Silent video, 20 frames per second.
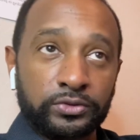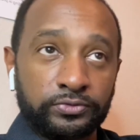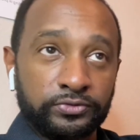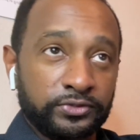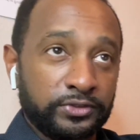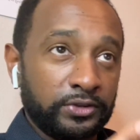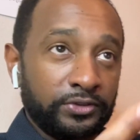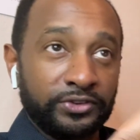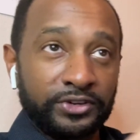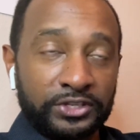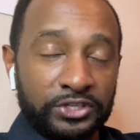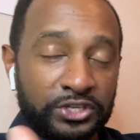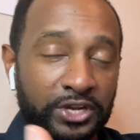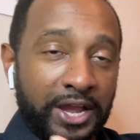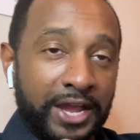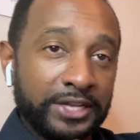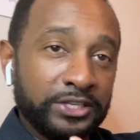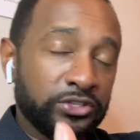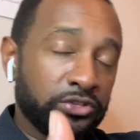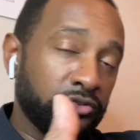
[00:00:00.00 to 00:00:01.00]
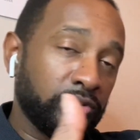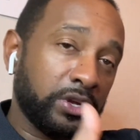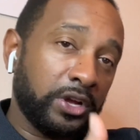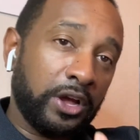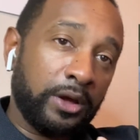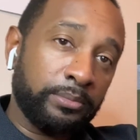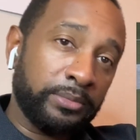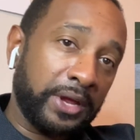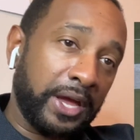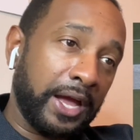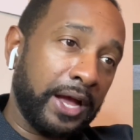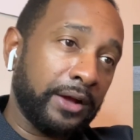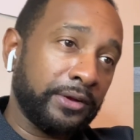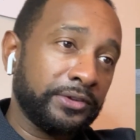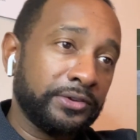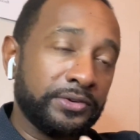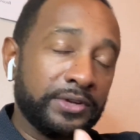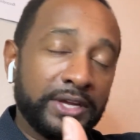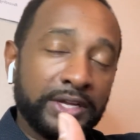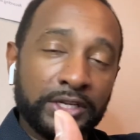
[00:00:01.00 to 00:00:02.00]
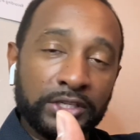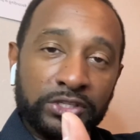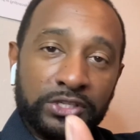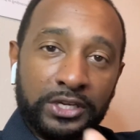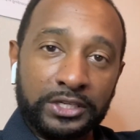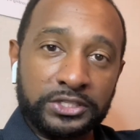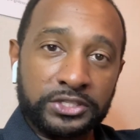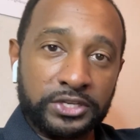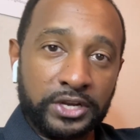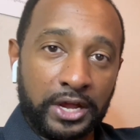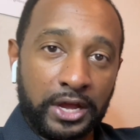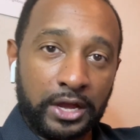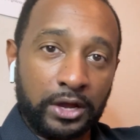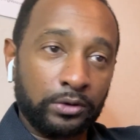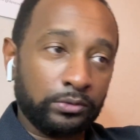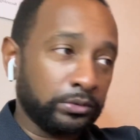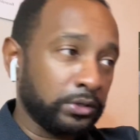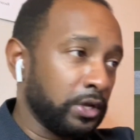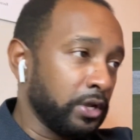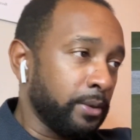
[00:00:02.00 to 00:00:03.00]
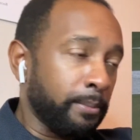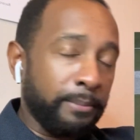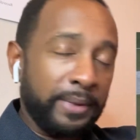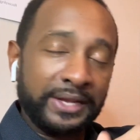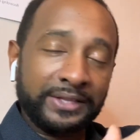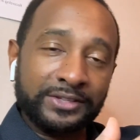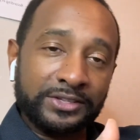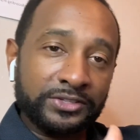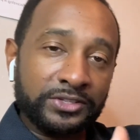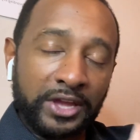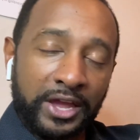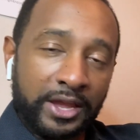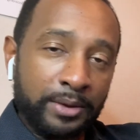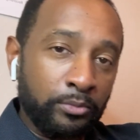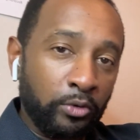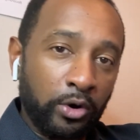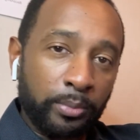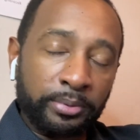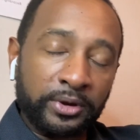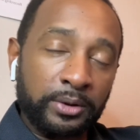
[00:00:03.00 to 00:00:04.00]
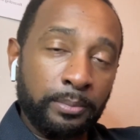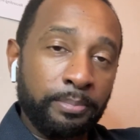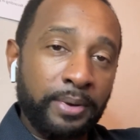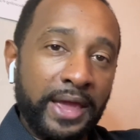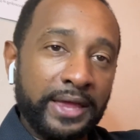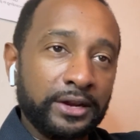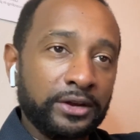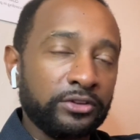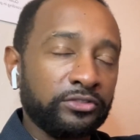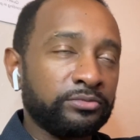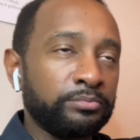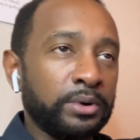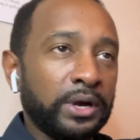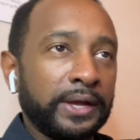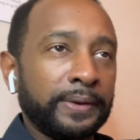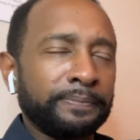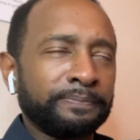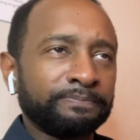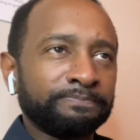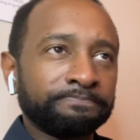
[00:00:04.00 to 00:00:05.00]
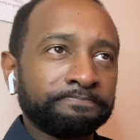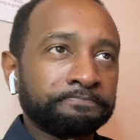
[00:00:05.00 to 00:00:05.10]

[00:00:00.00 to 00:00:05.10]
if you're the Giants, you come down, you get a touchdown, make this game more competitive. But